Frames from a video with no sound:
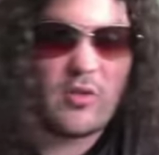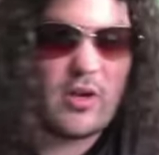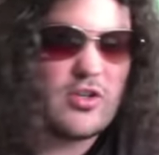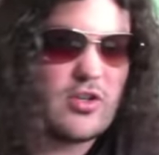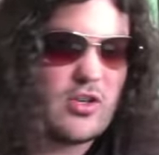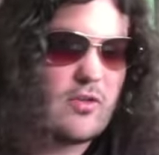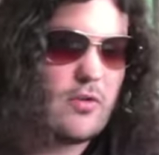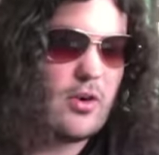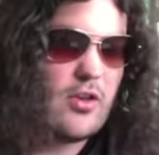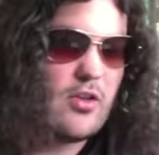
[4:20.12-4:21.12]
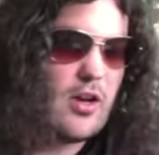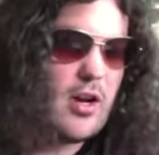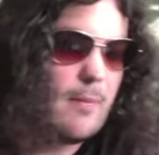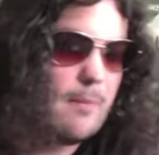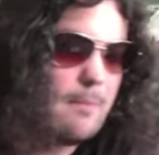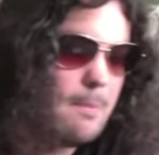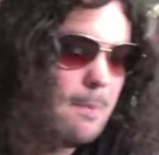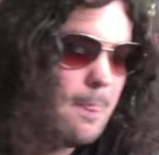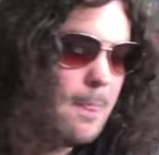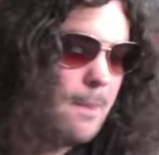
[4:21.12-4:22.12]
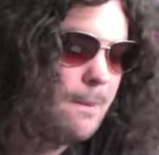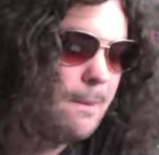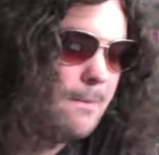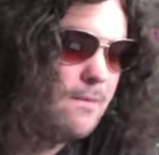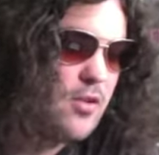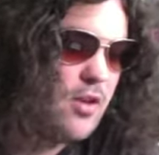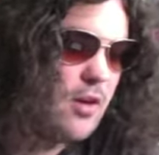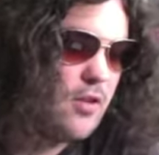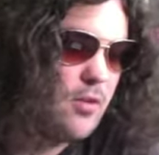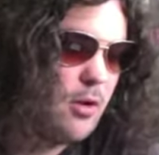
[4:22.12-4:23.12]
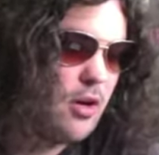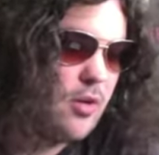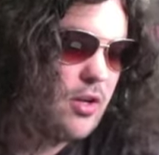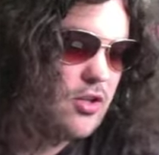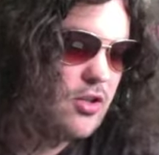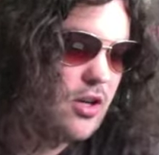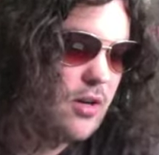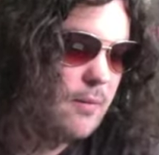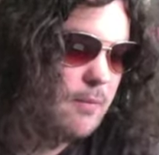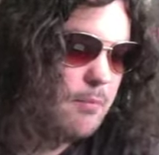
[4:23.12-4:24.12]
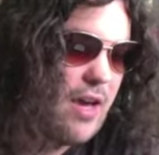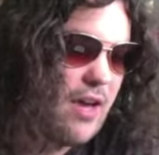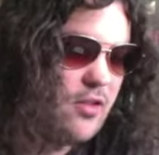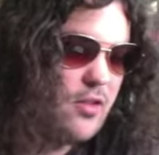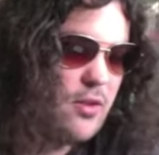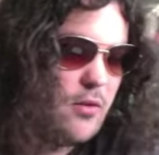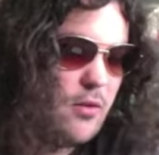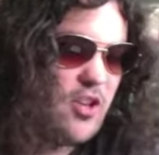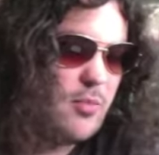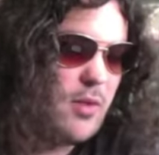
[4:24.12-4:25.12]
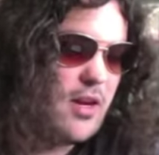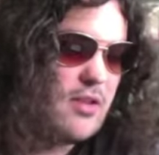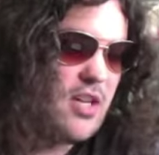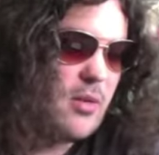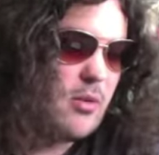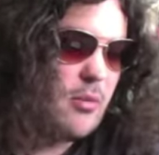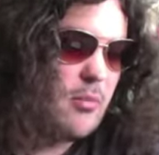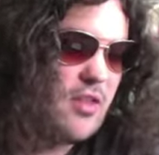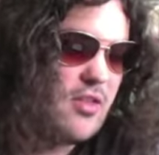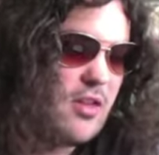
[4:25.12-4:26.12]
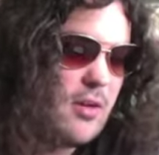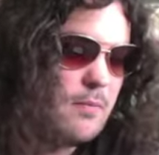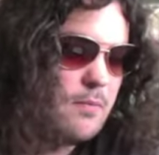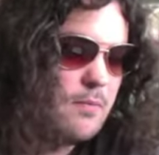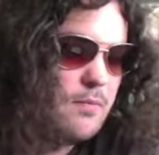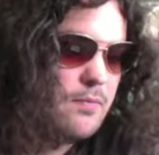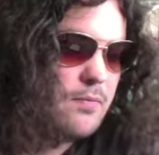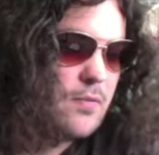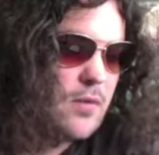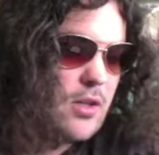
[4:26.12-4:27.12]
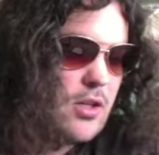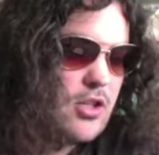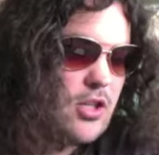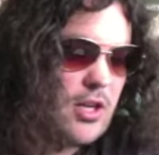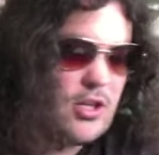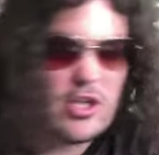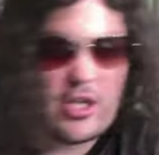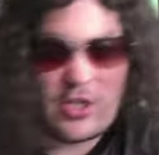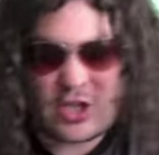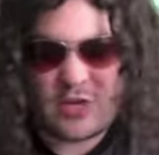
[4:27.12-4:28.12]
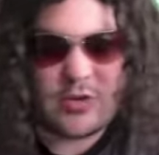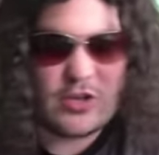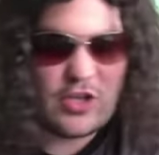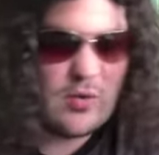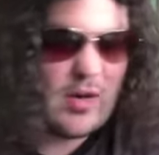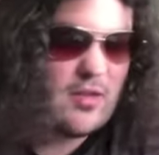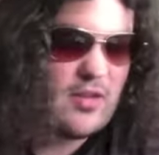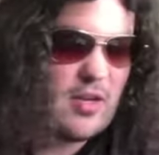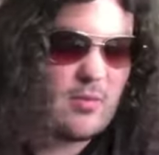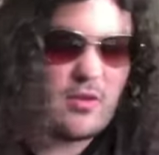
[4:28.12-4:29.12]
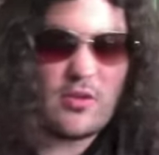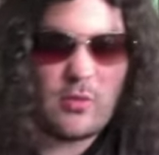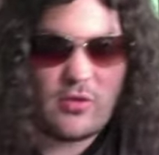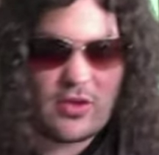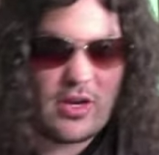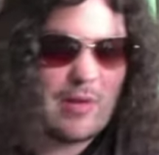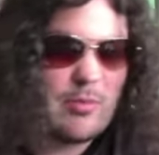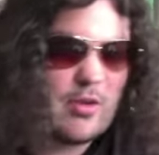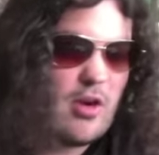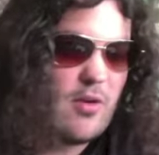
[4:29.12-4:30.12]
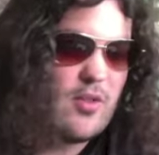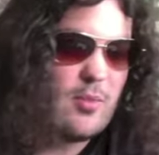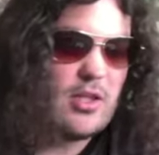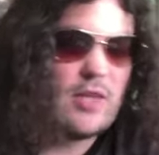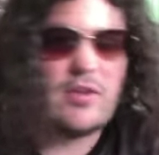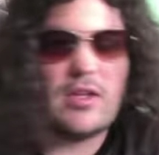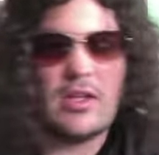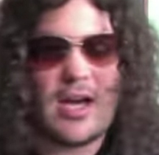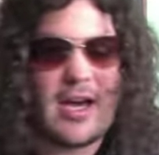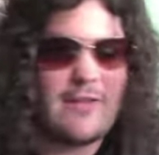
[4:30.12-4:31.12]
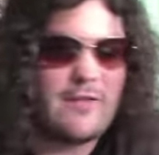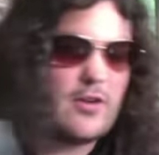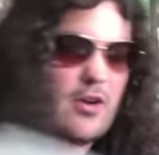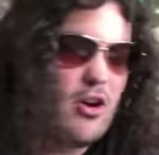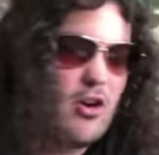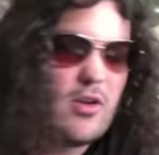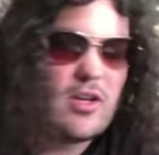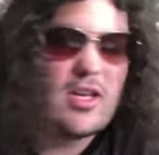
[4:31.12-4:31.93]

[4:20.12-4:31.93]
ranger voice um, this uh this park ranger um Beth voiced by Debra Messing she uh, she she she raised him since he was a cub, you know, and he's been living the life, you know,